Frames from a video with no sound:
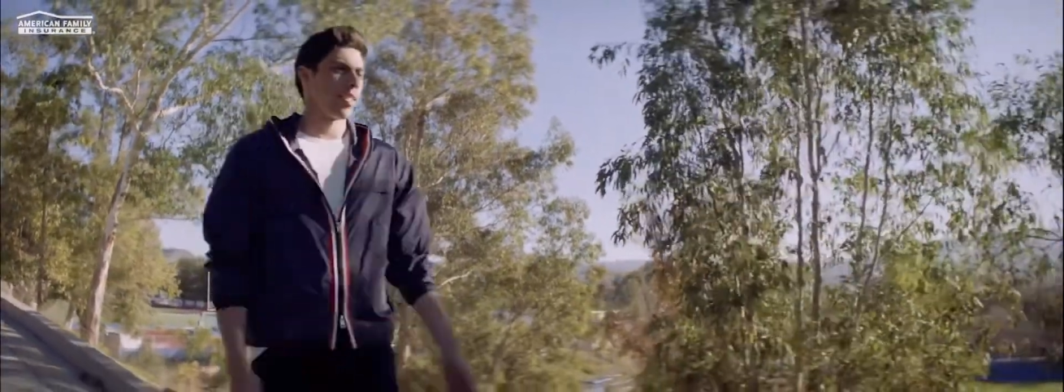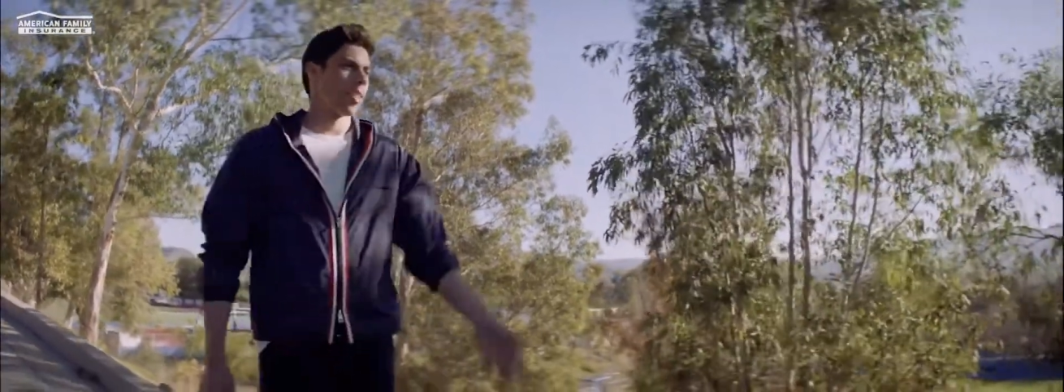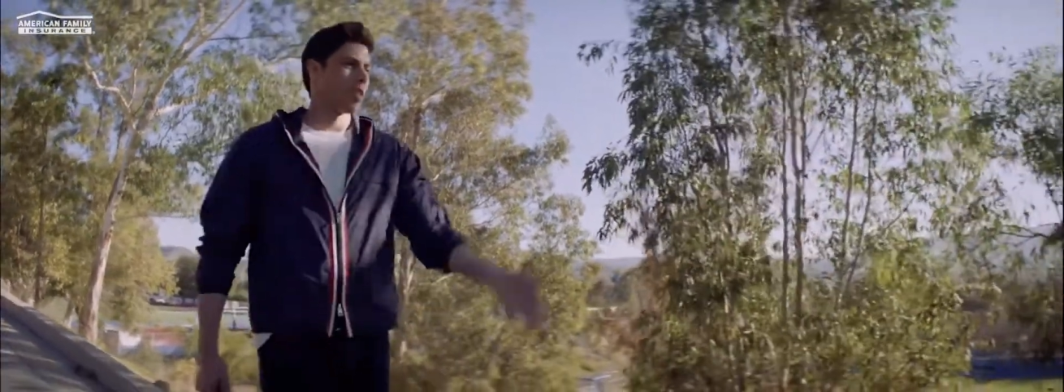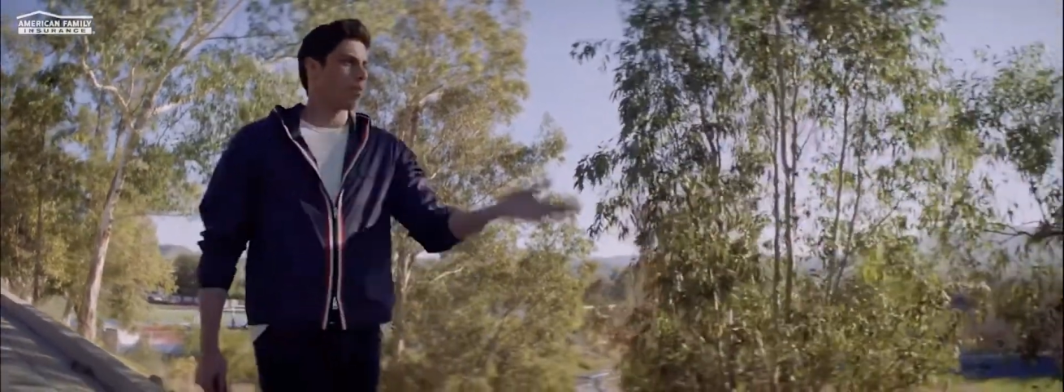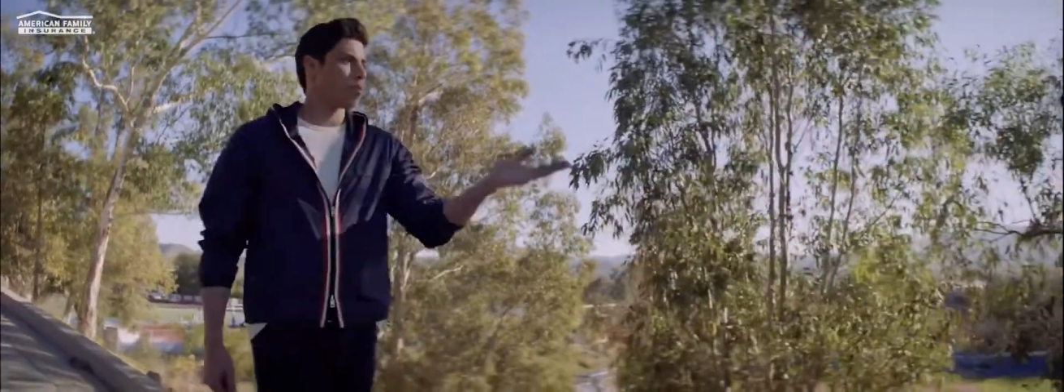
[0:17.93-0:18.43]

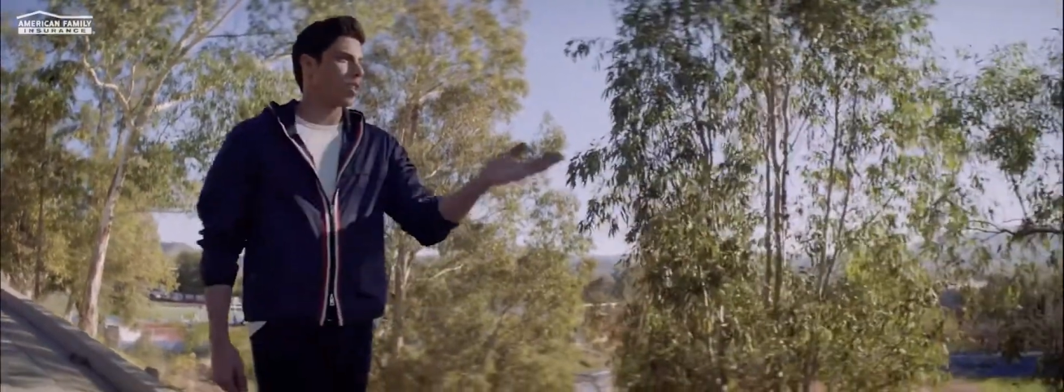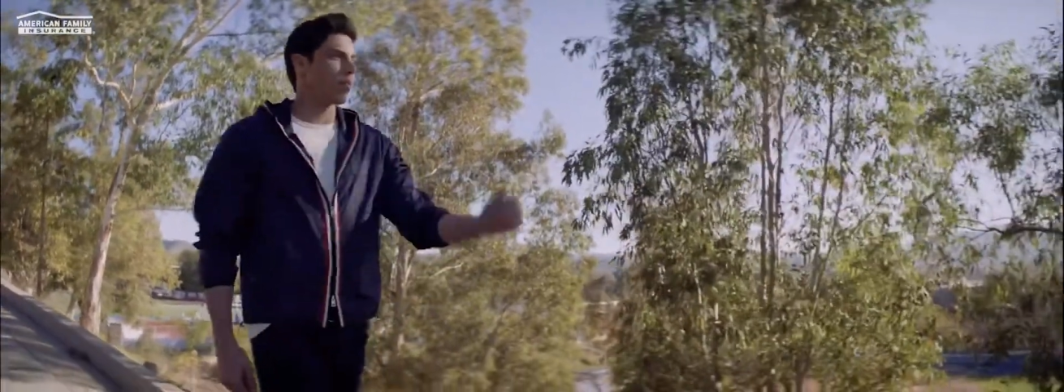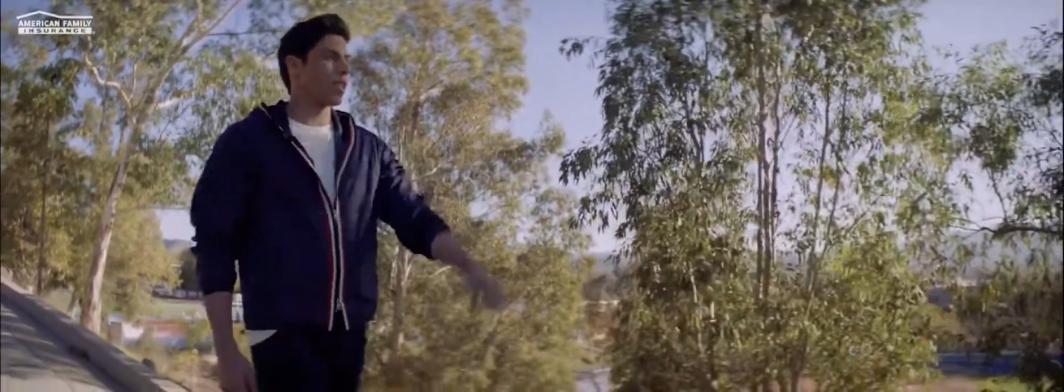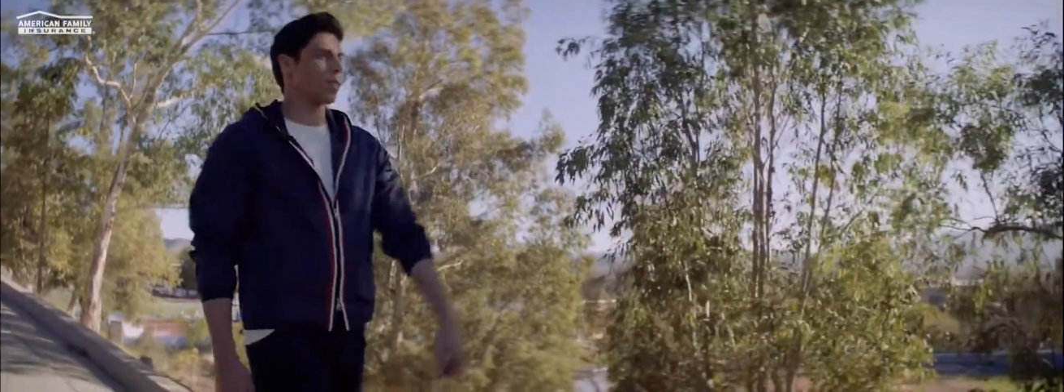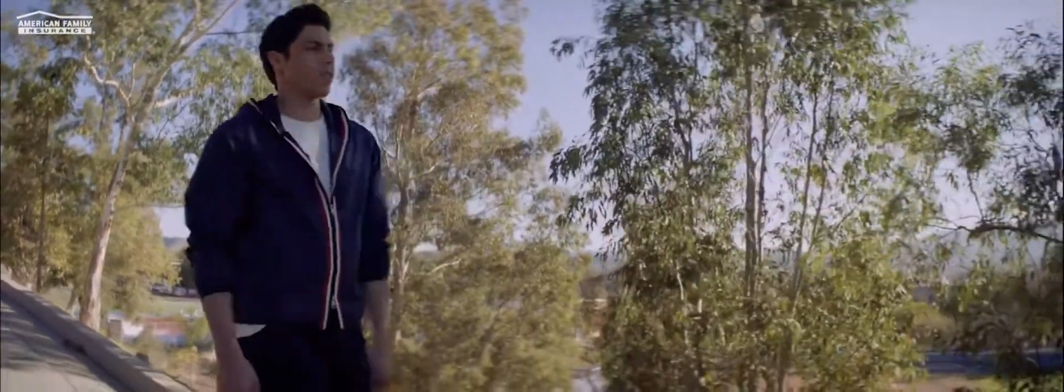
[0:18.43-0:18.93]
uh, playing
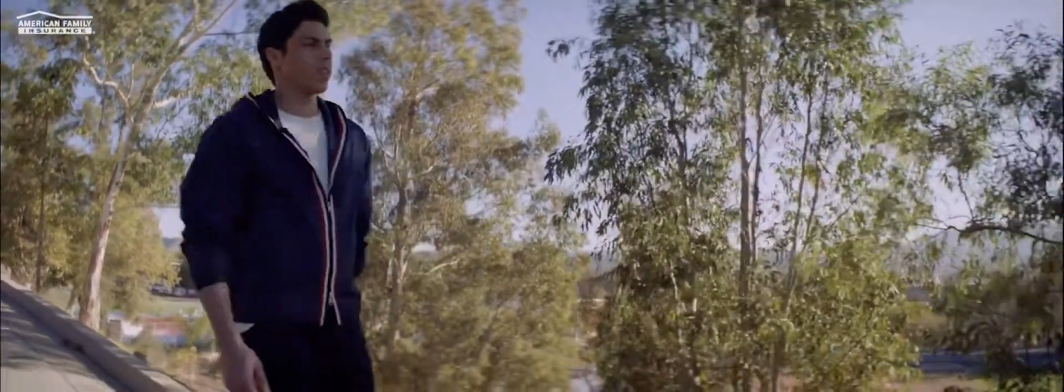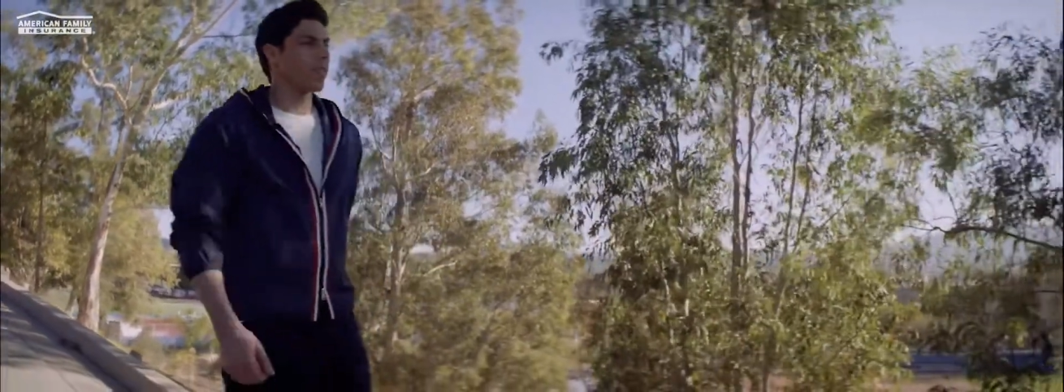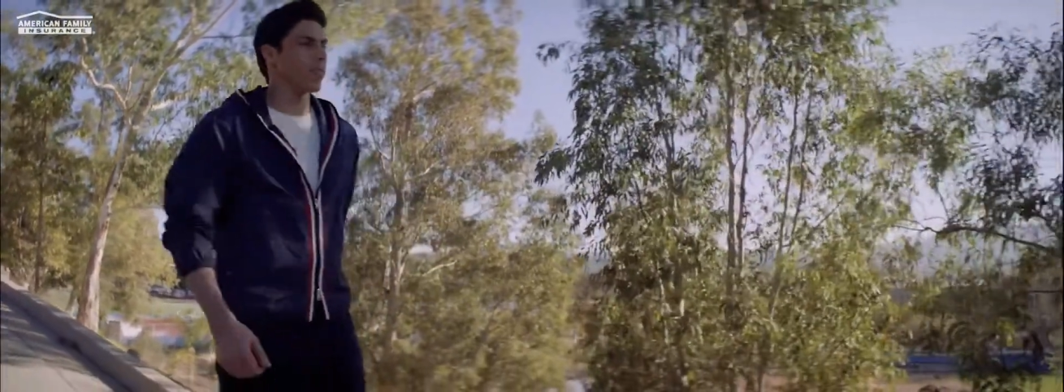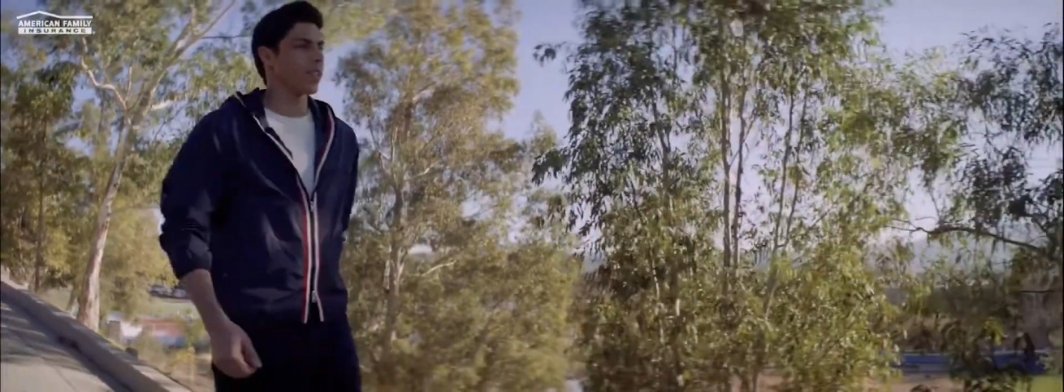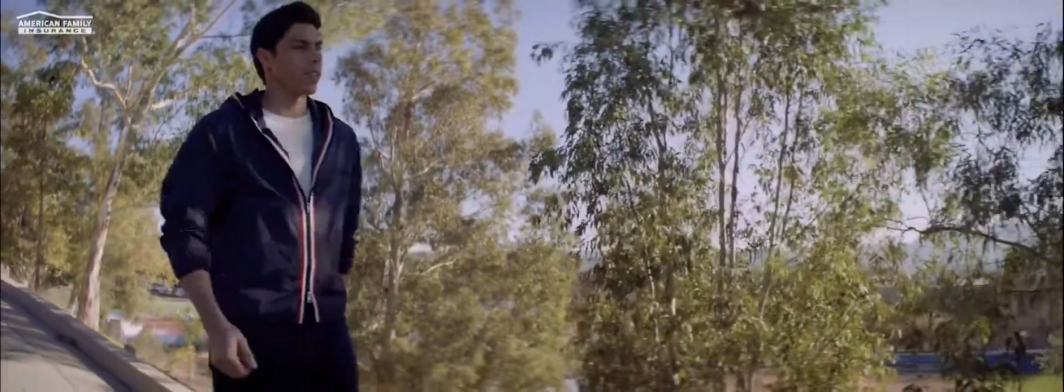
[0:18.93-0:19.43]
baseball games